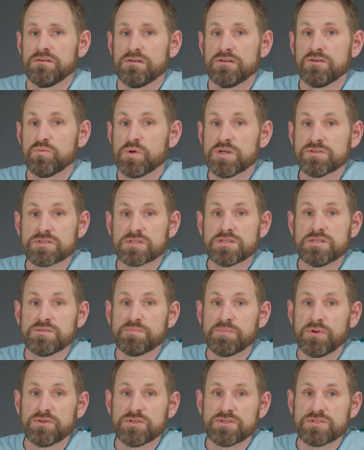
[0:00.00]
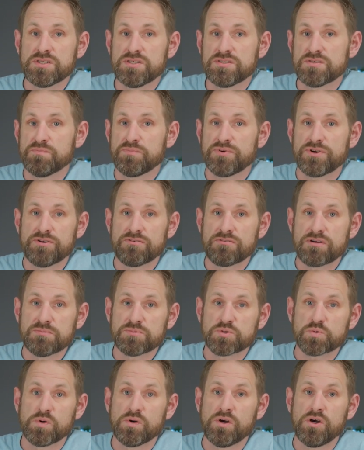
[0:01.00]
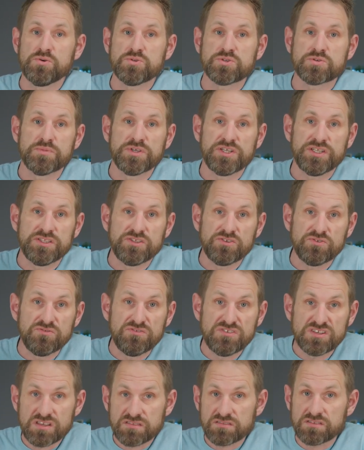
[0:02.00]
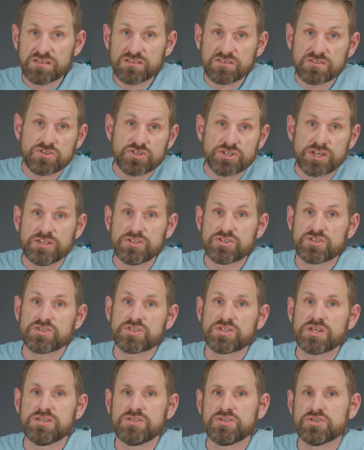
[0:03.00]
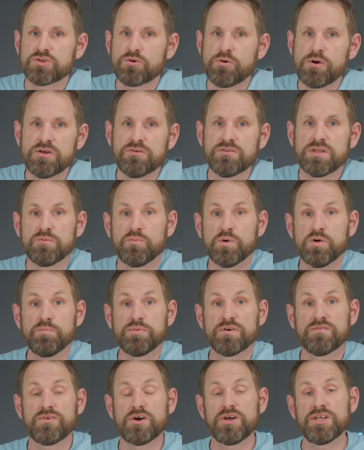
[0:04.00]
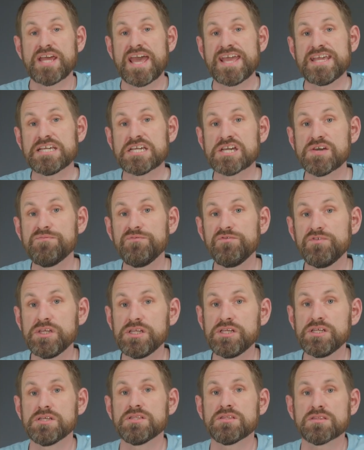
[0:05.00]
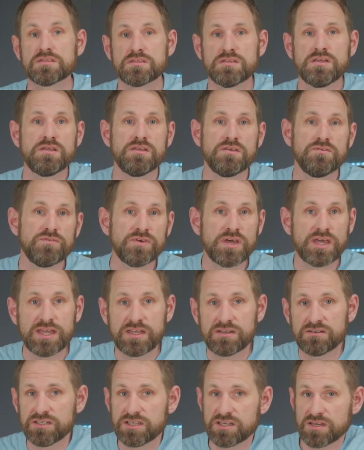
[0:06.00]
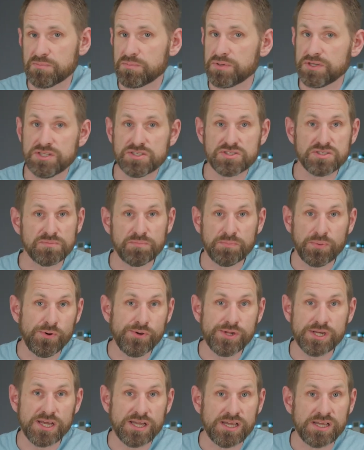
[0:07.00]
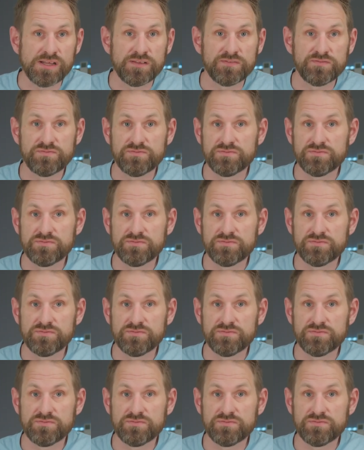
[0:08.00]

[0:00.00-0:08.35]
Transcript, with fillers: And whilst these policies and programs will ultimately do nothing to change the status quo, they will provide a convenient thing for AI companies to point at.